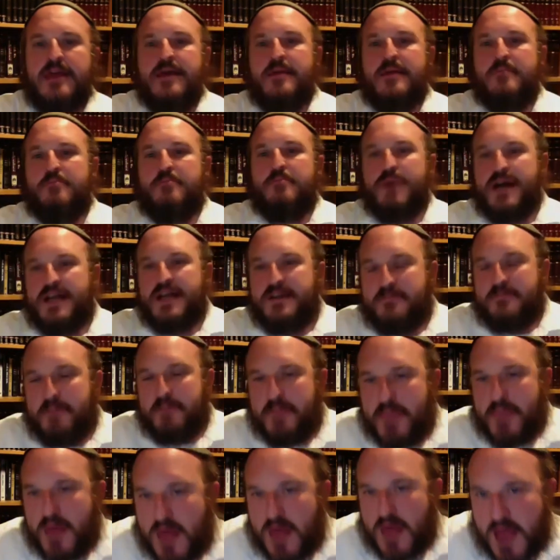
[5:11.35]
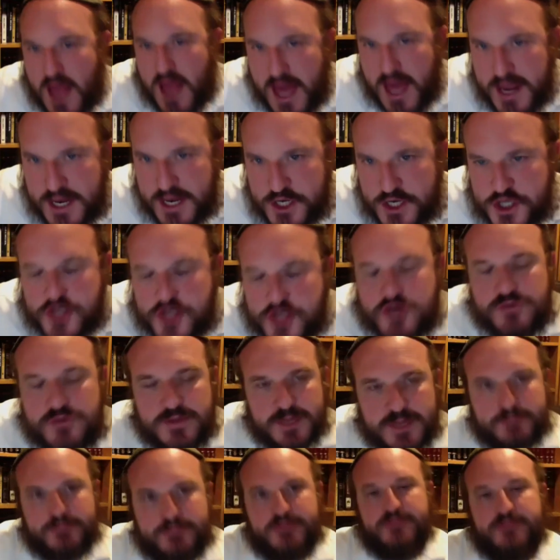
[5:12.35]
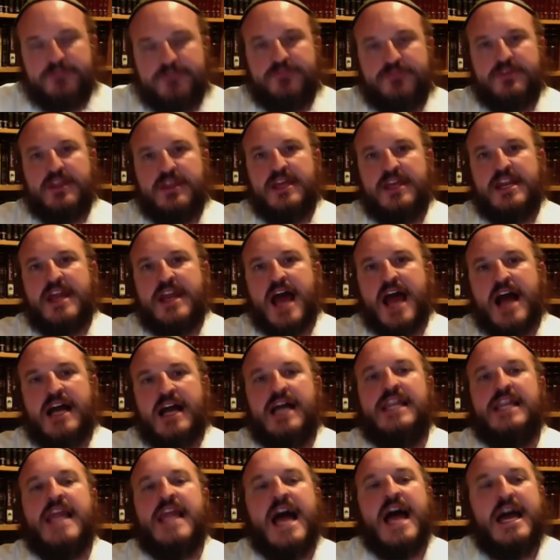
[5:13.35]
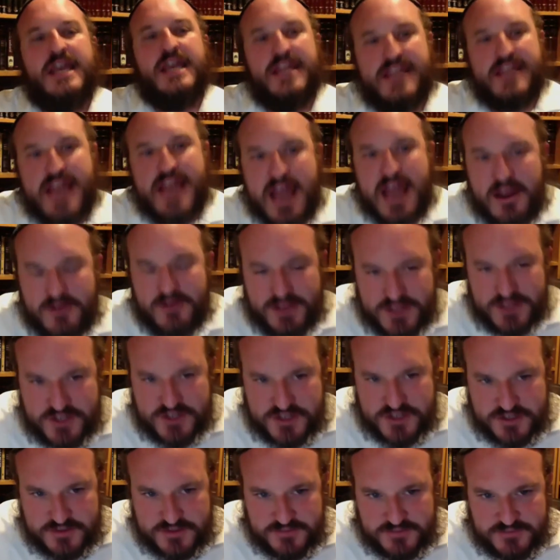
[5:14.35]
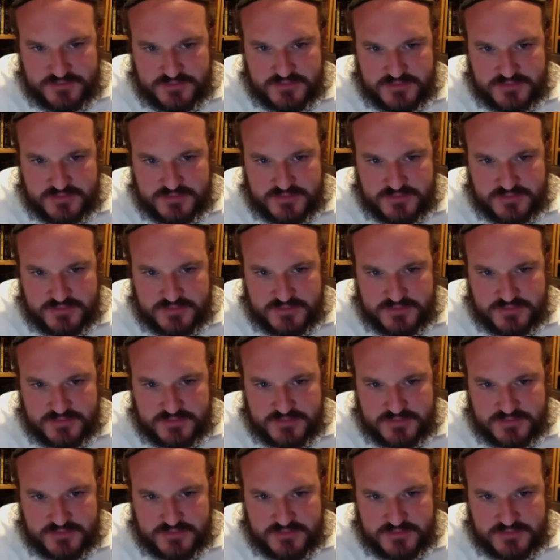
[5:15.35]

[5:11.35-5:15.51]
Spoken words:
but on a trip in an agala, in a carriage,